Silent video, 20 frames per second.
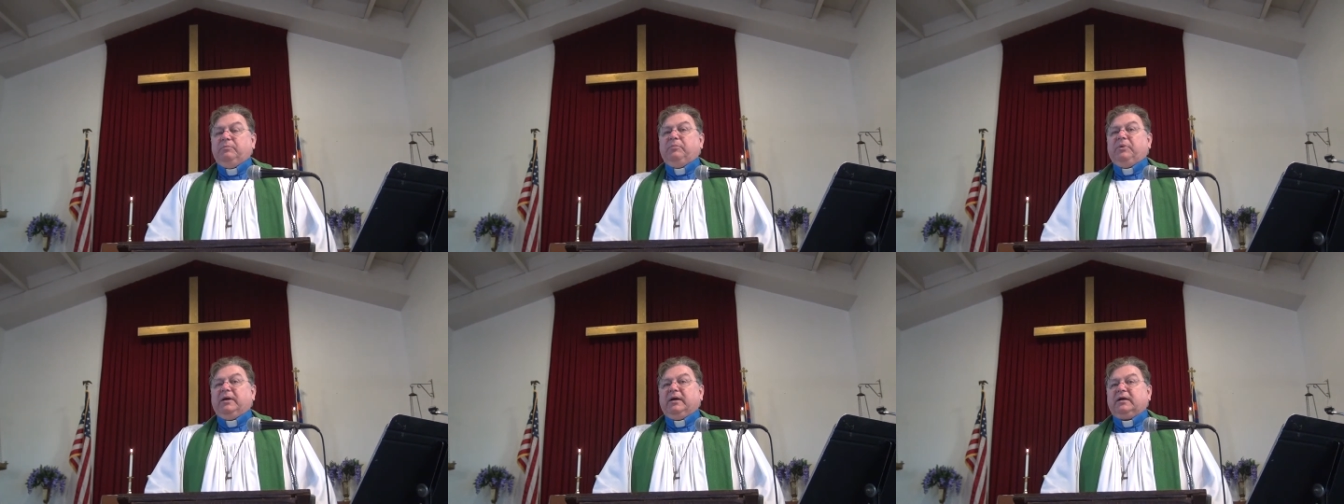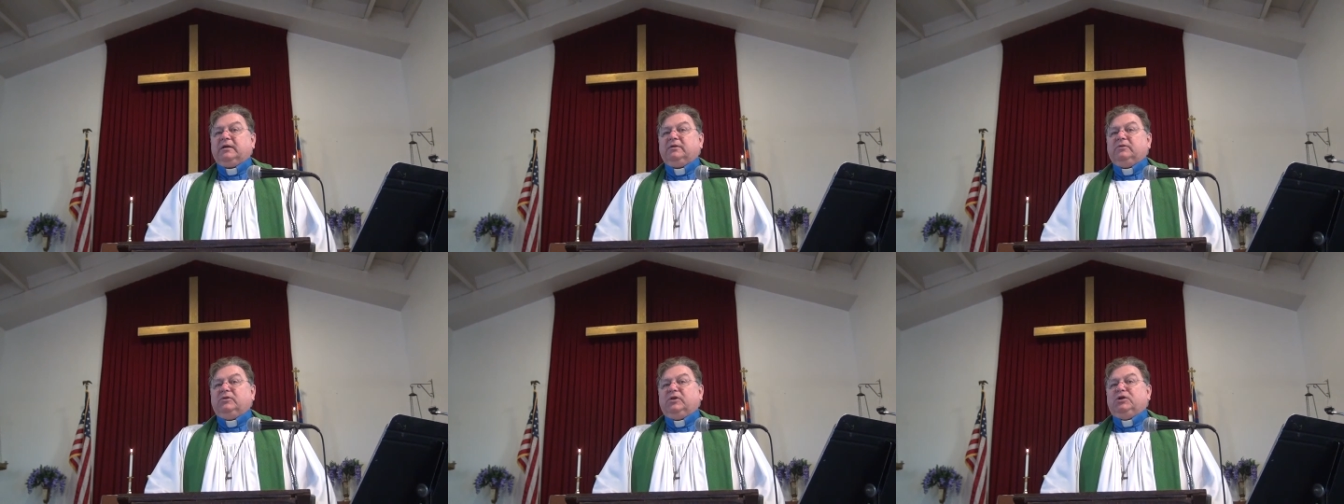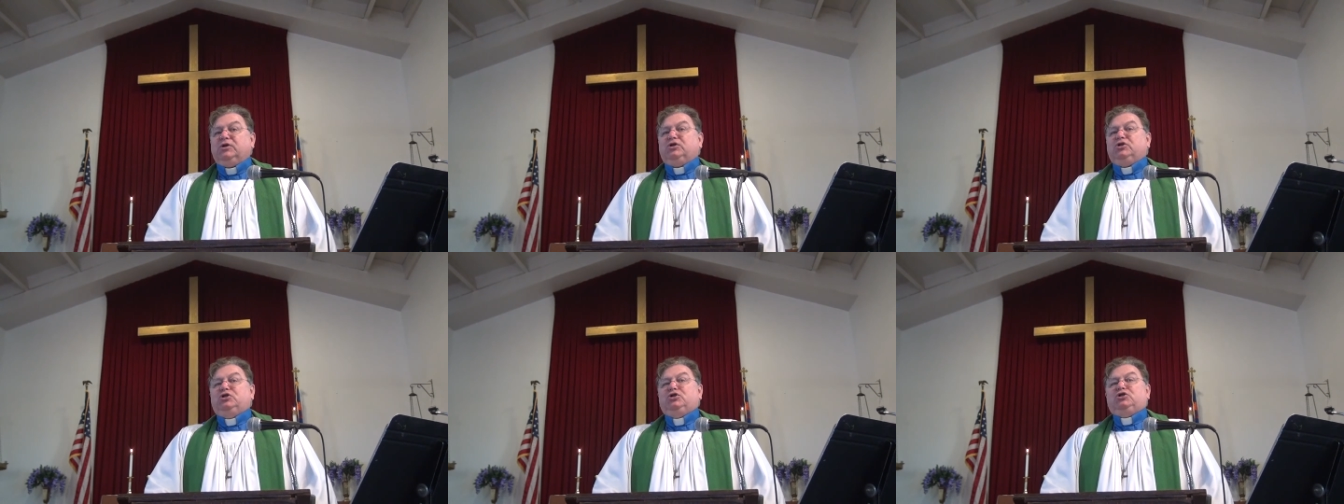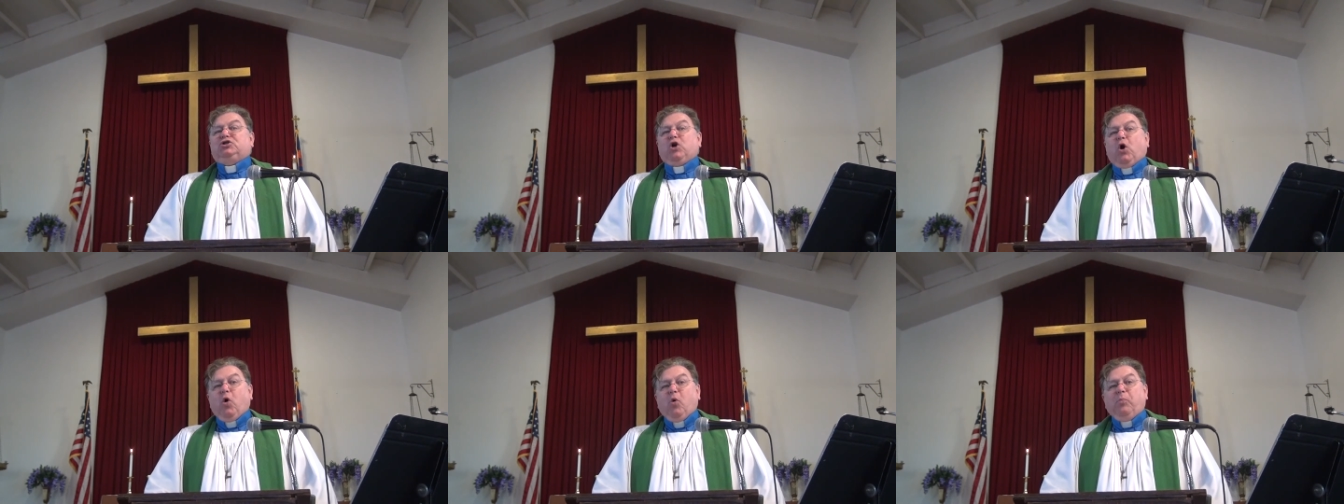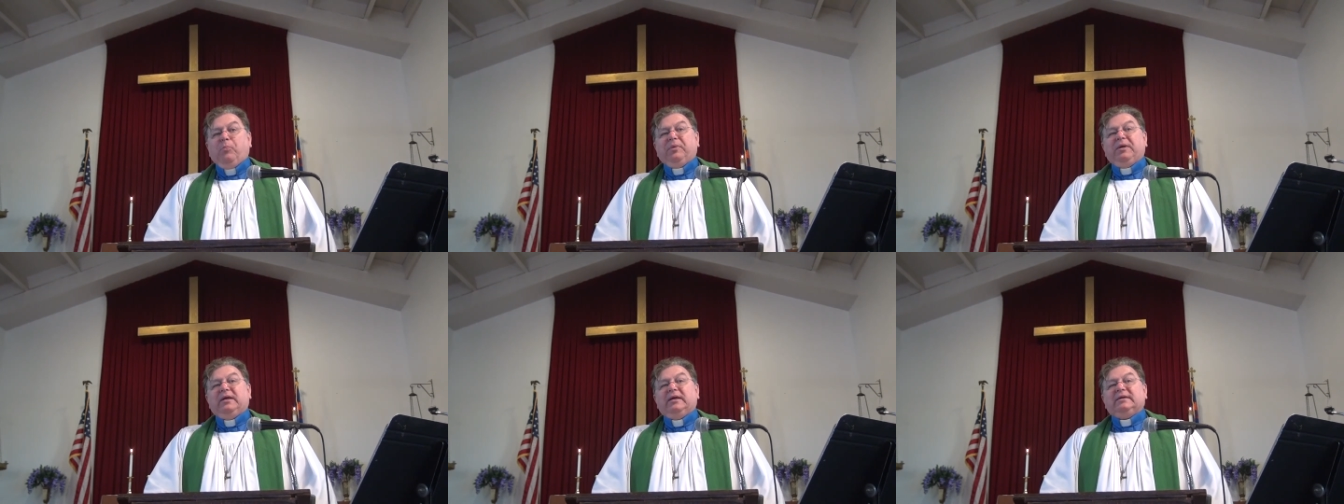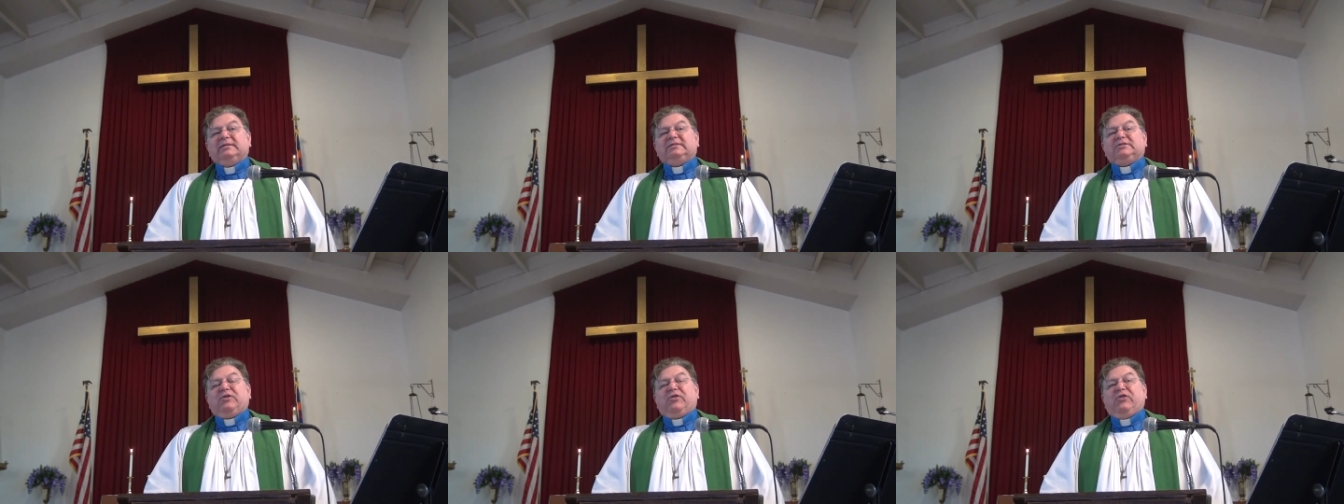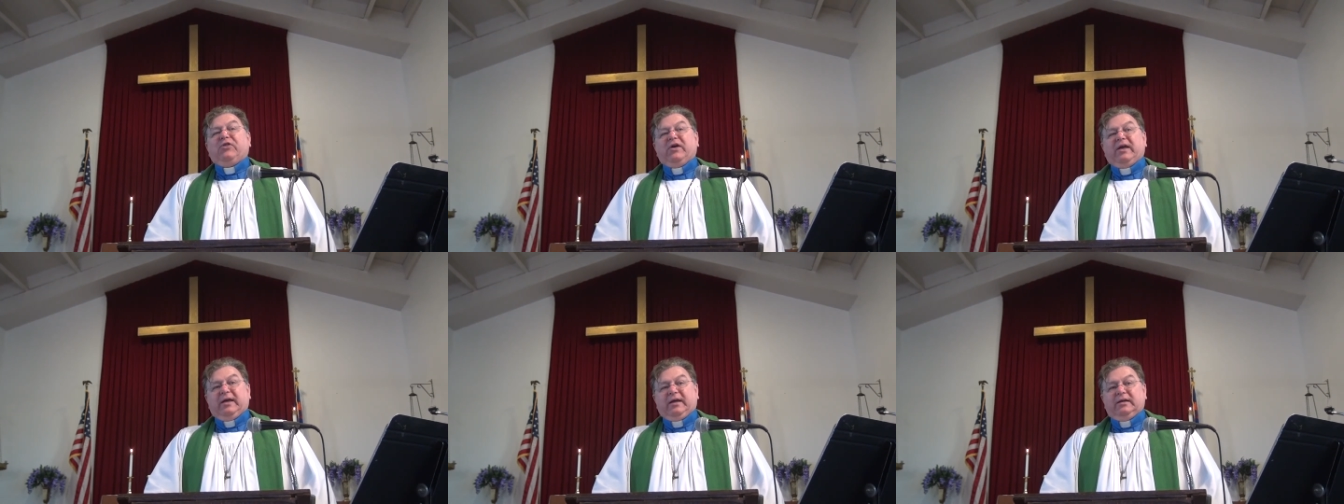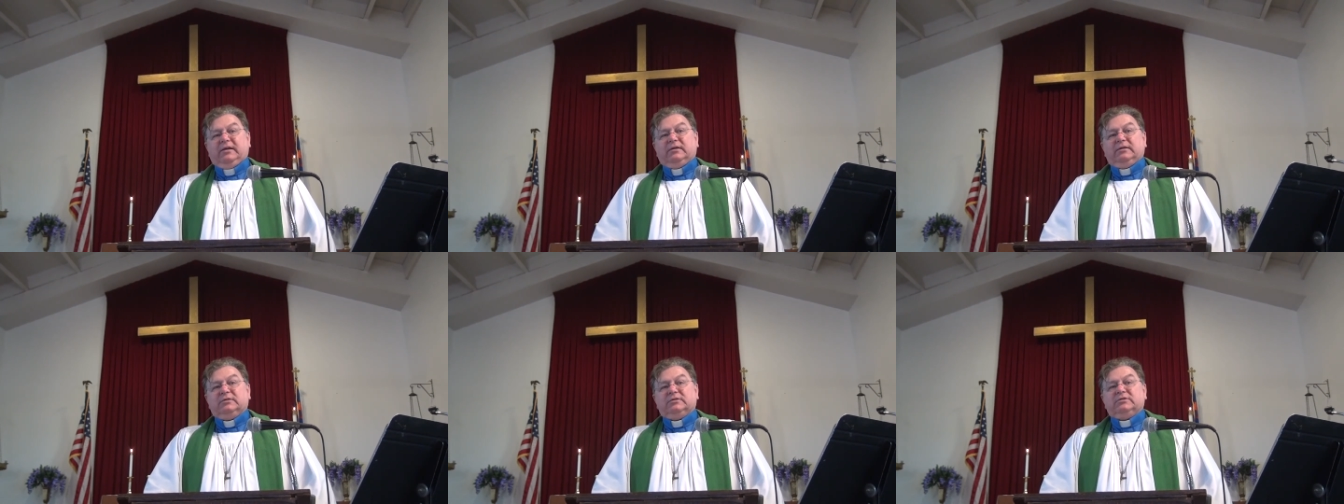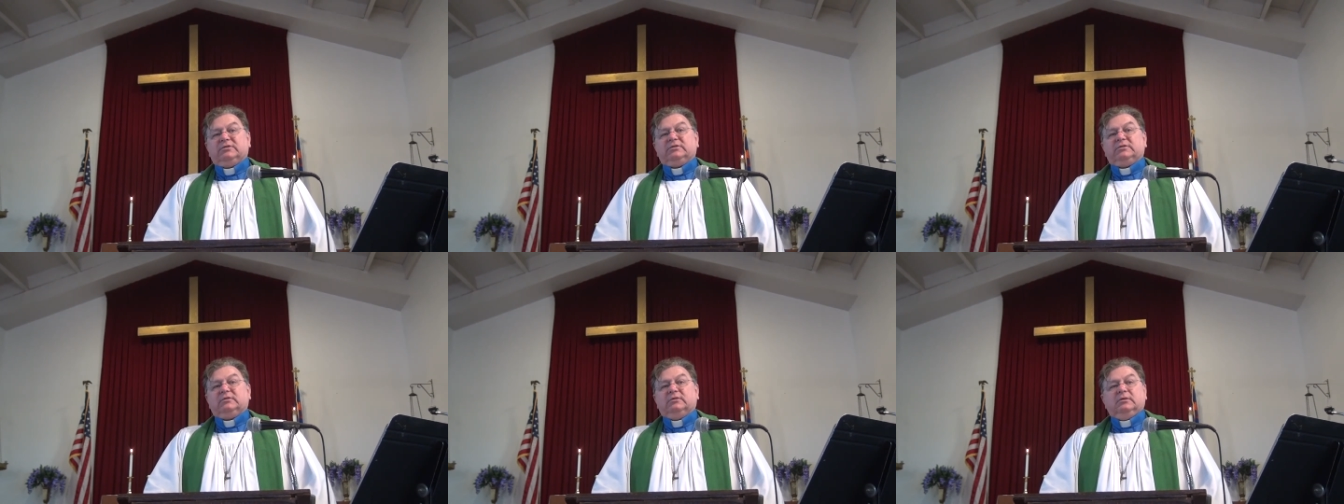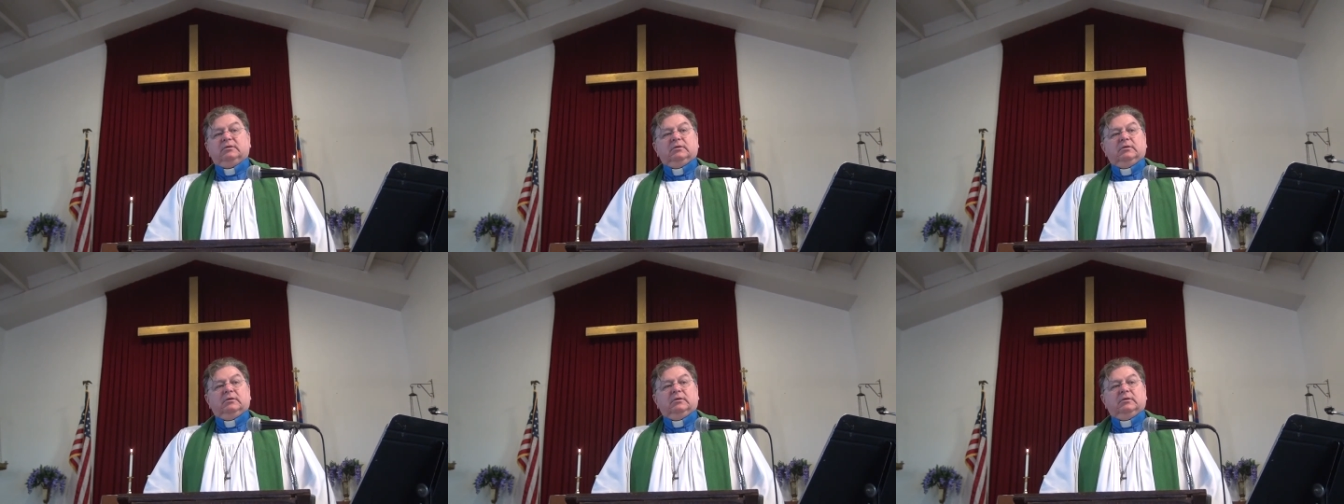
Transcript: Pick the dopiest things